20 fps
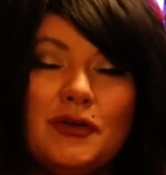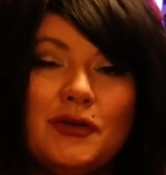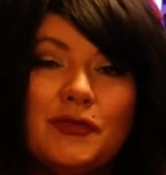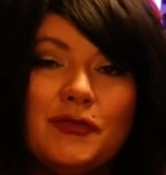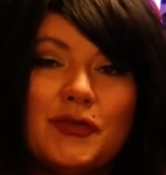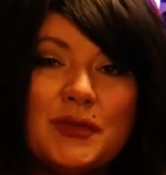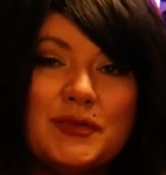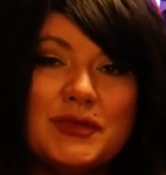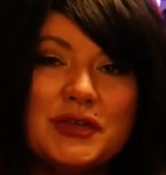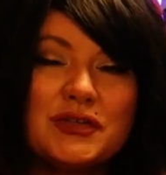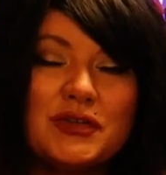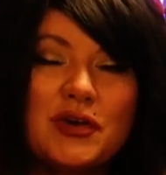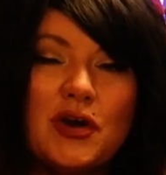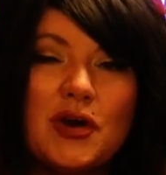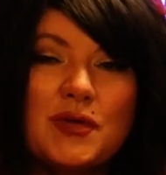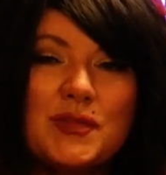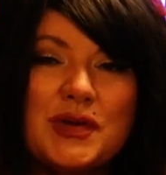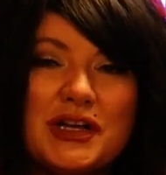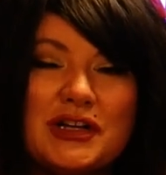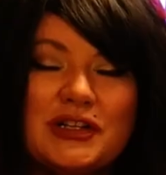from this
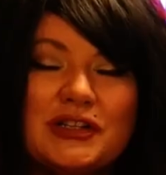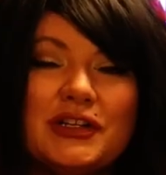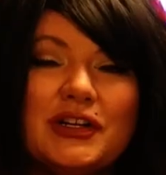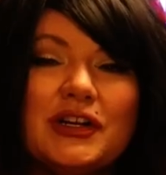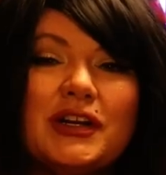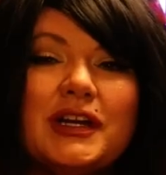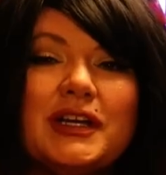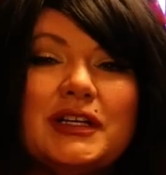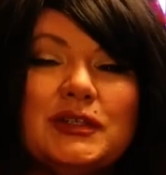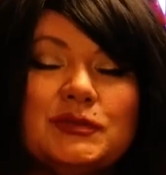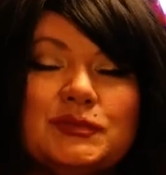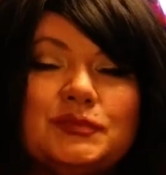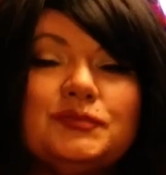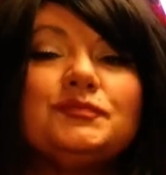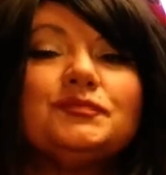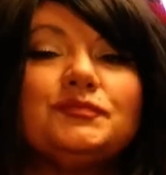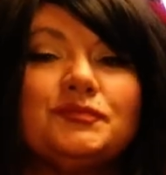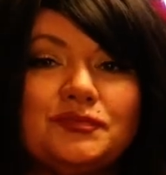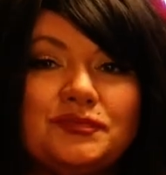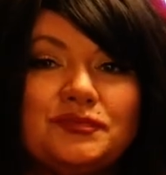karmic clearing.
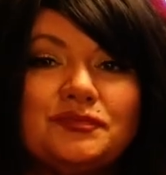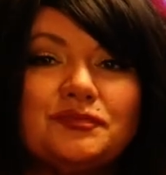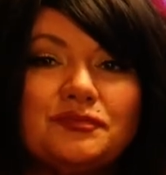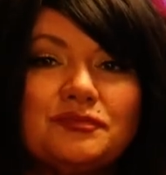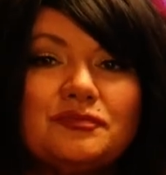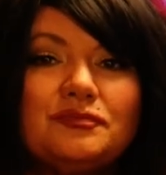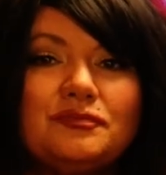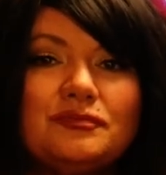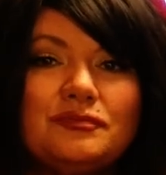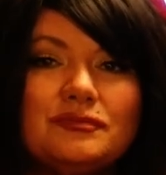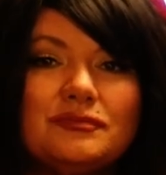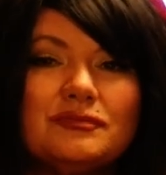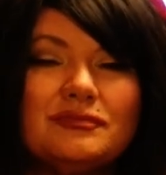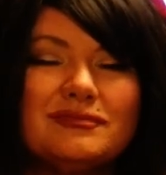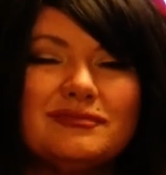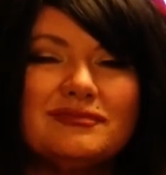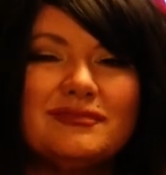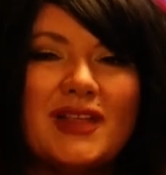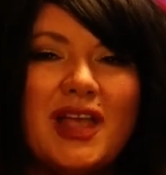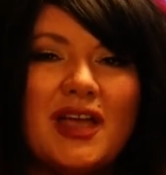
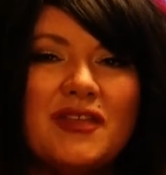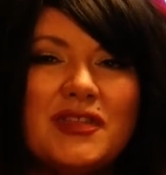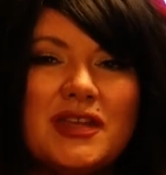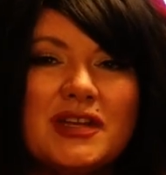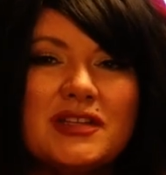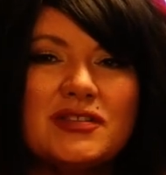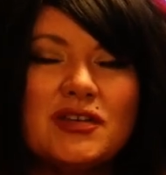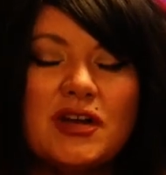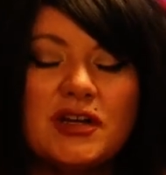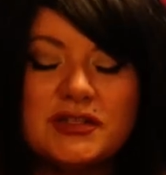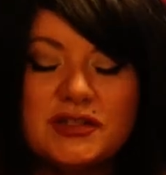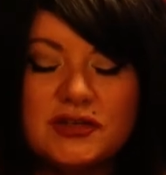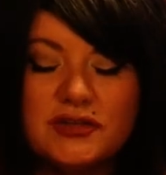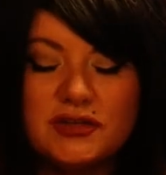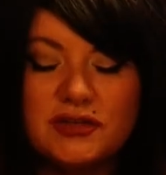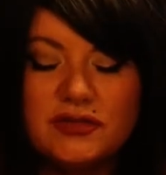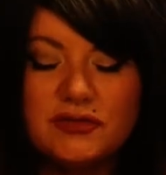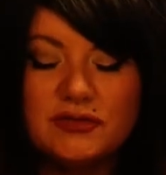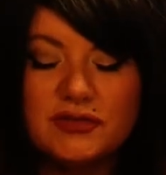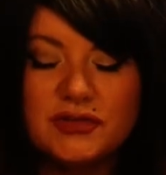And then it's on to the
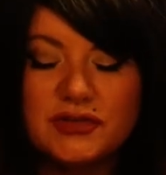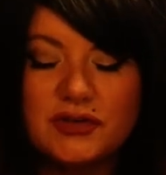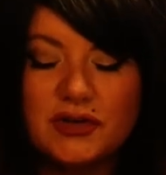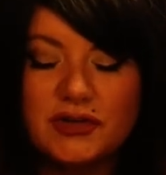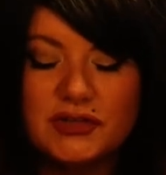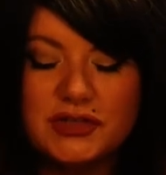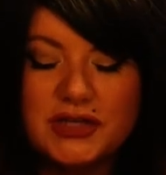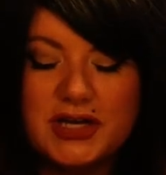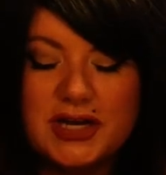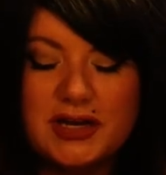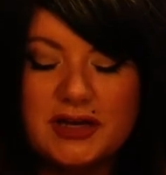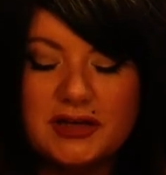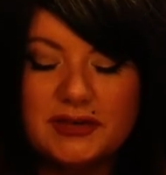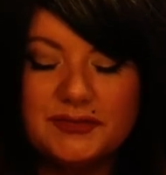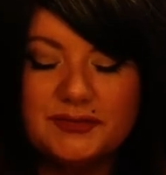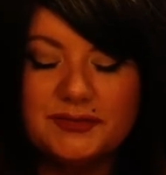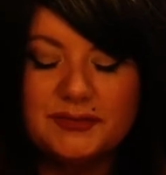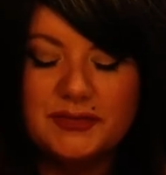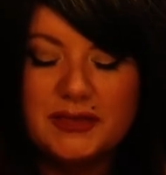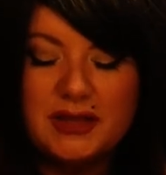new star
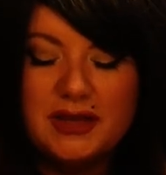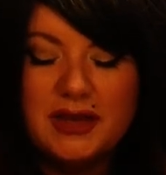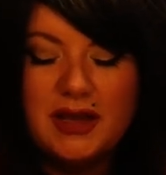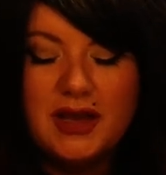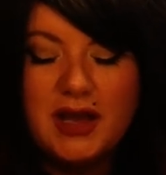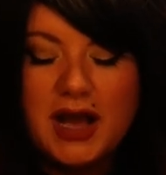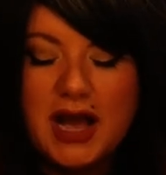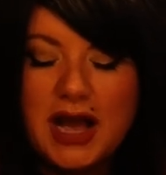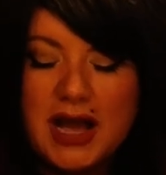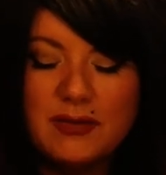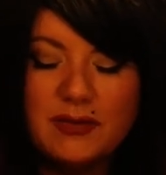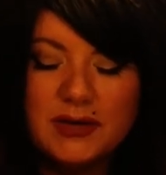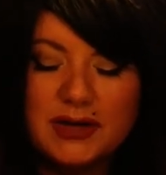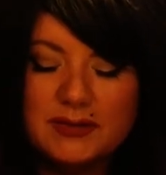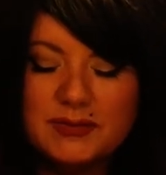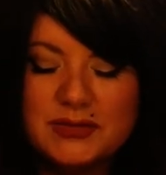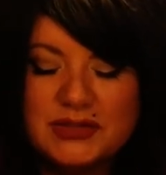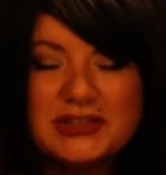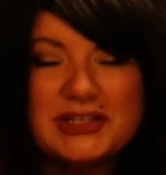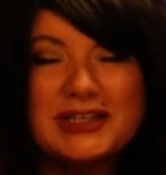child. I'm
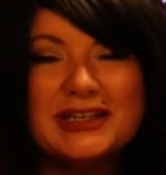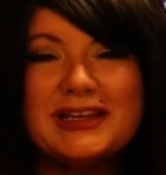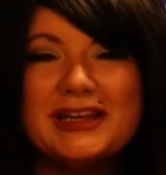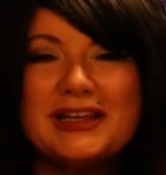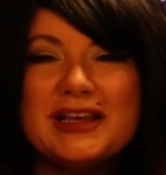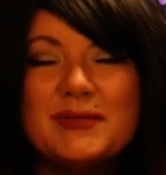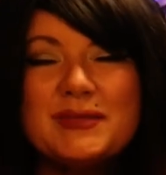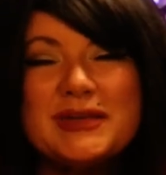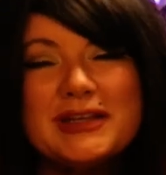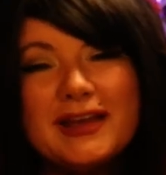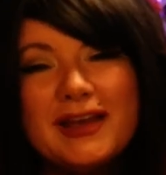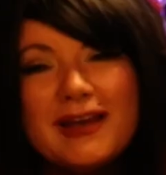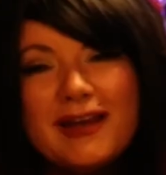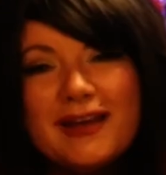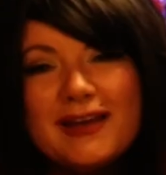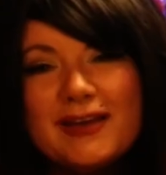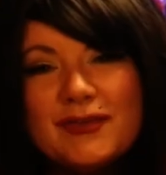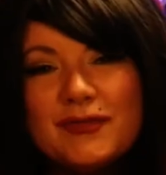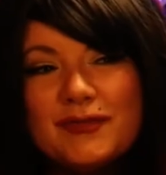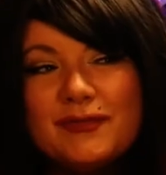gonna get a
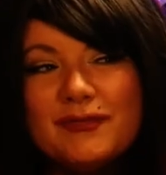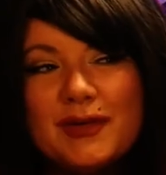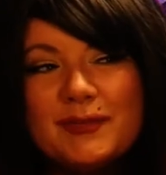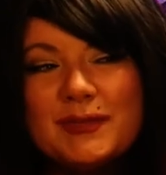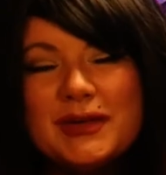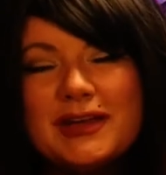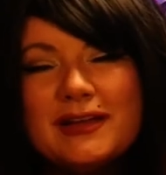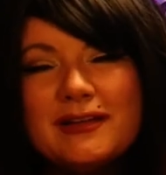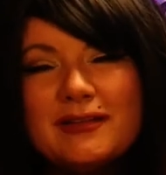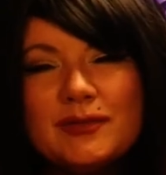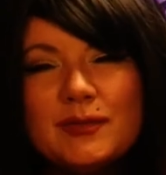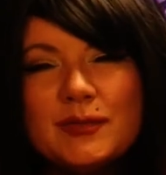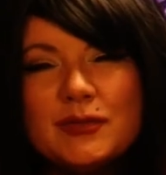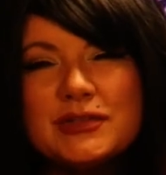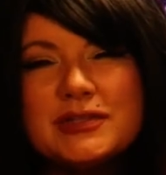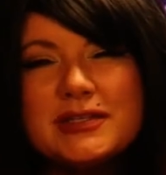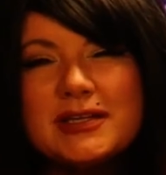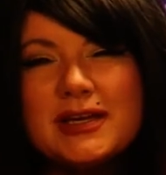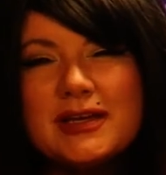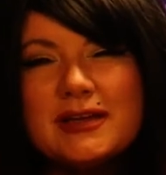little more
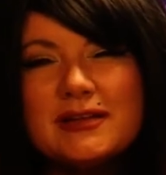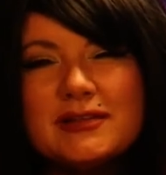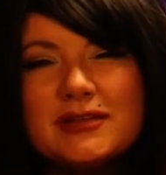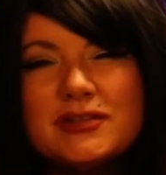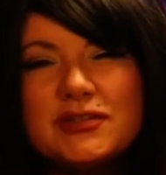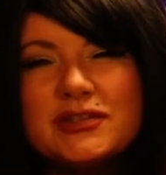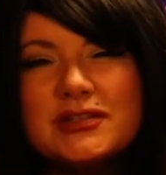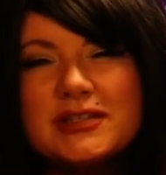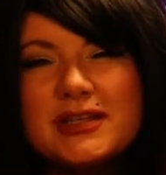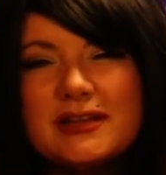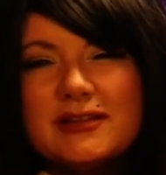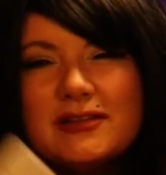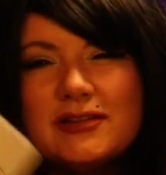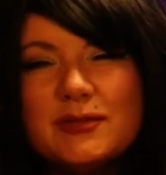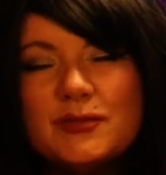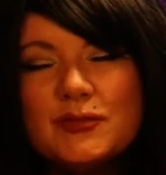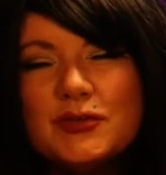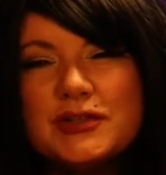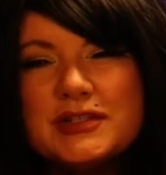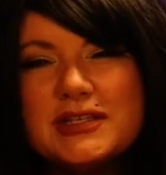tea. Let's just get a
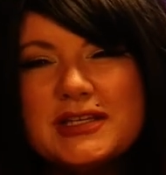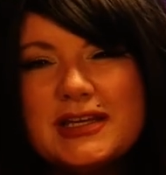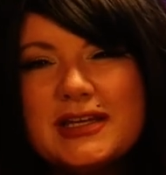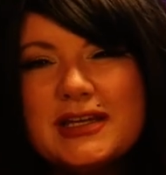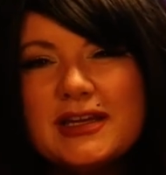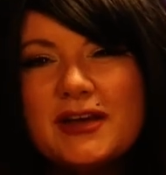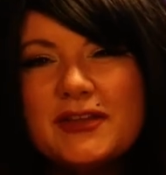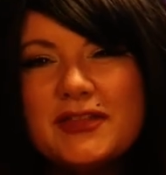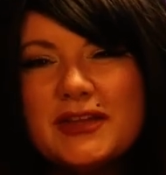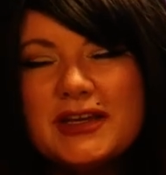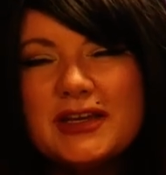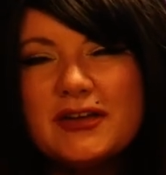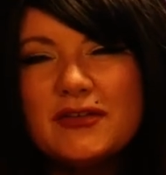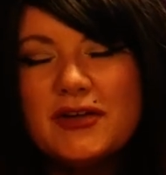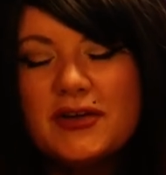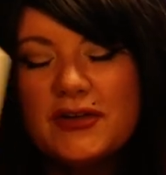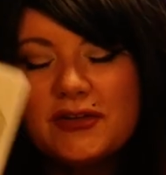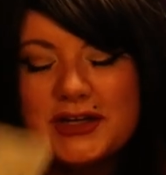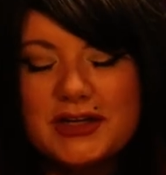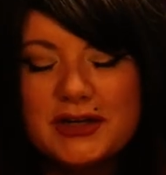little more tea on the
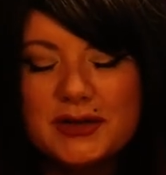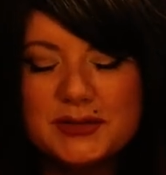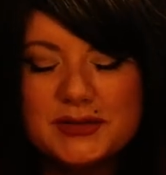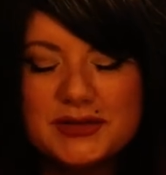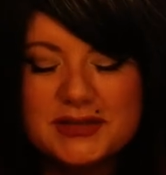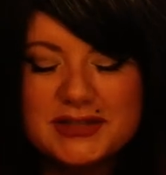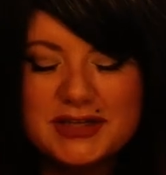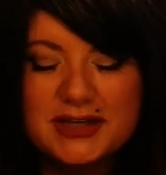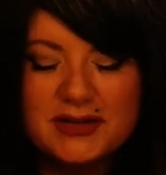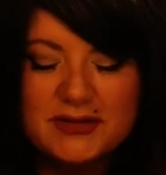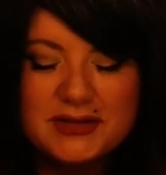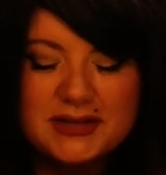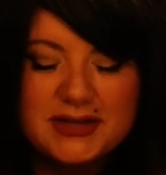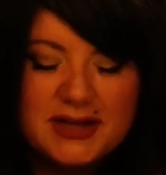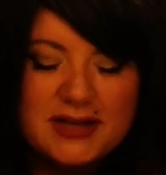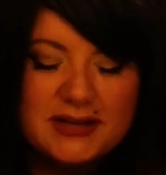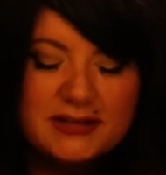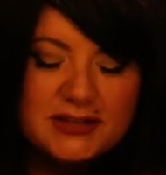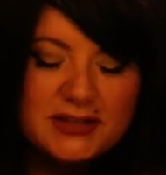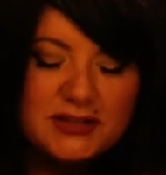Hero here with sacred
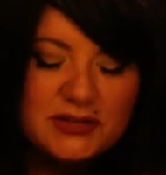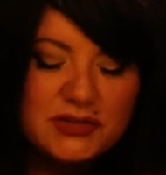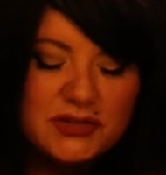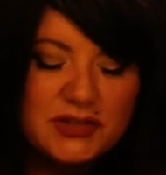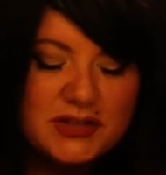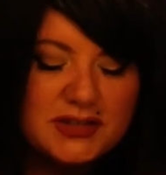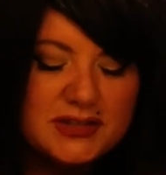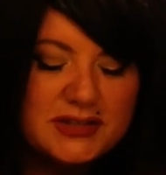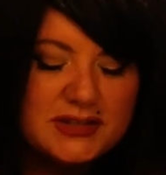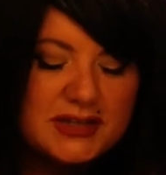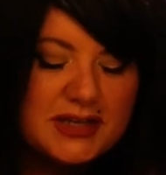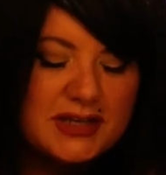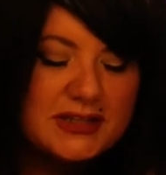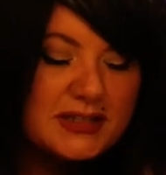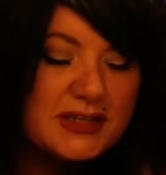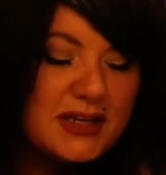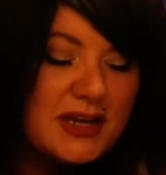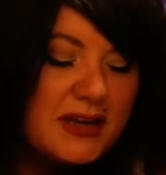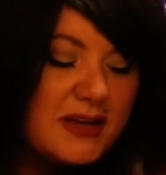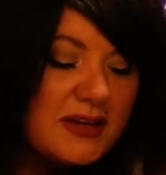knowledge, because that